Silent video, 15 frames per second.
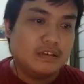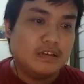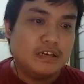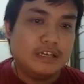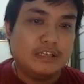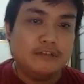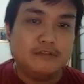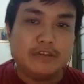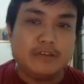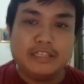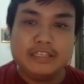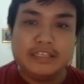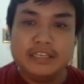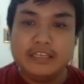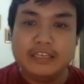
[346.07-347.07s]
As you can
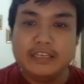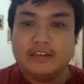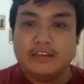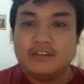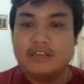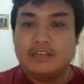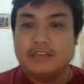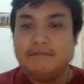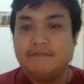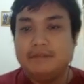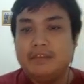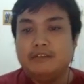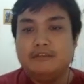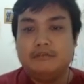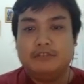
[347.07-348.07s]
see here, if we
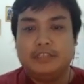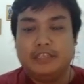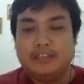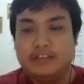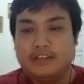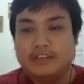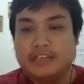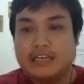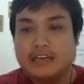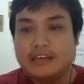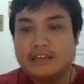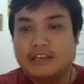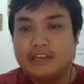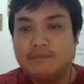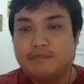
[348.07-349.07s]
using the tangen
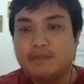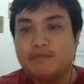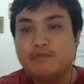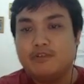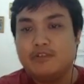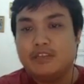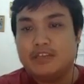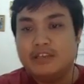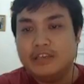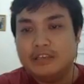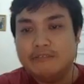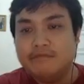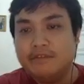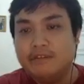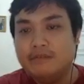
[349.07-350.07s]
hyperbolic, it
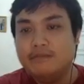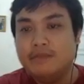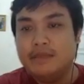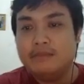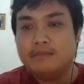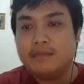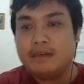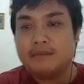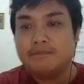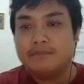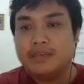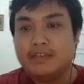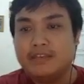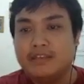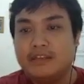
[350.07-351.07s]
will be
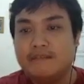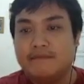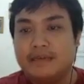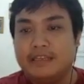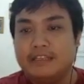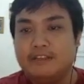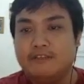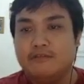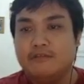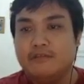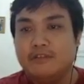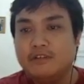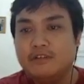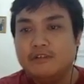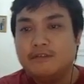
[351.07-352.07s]
mapping the value
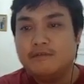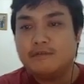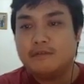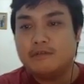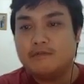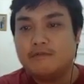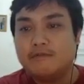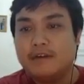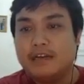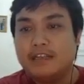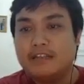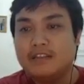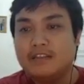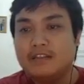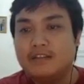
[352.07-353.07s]
from
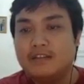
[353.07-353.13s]
-1